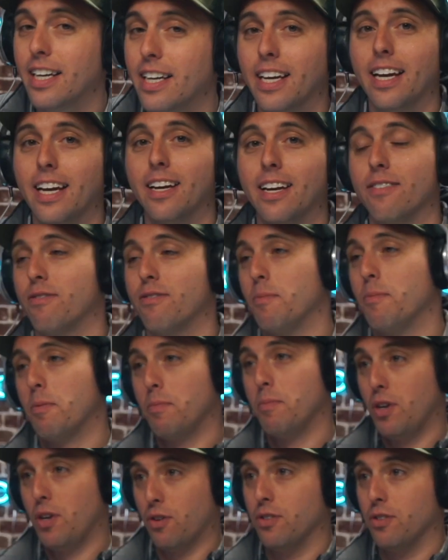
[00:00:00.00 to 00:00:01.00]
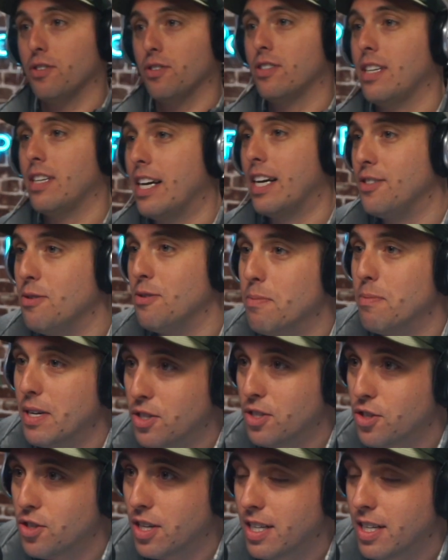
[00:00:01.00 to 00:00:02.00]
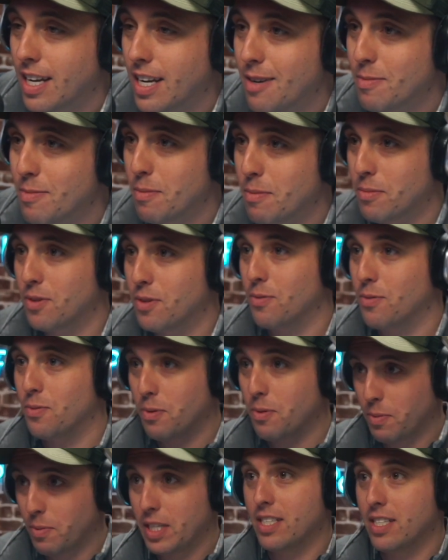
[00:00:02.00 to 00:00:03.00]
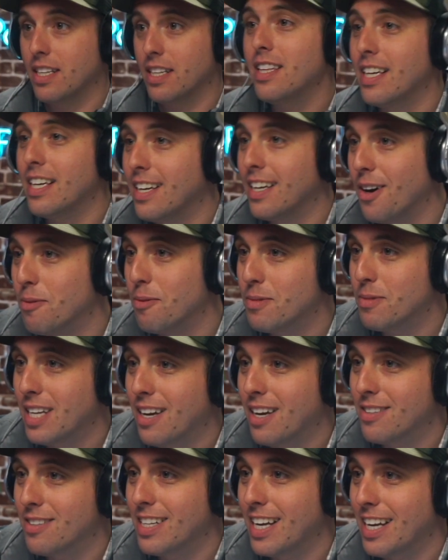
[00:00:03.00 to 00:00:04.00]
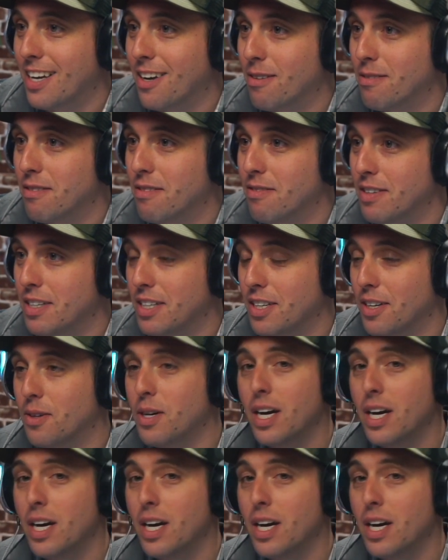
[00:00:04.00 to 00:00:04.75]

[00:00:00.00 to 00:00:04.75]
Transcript: And from the murals, as you mentioned, I remember when we did the hometown takeover video,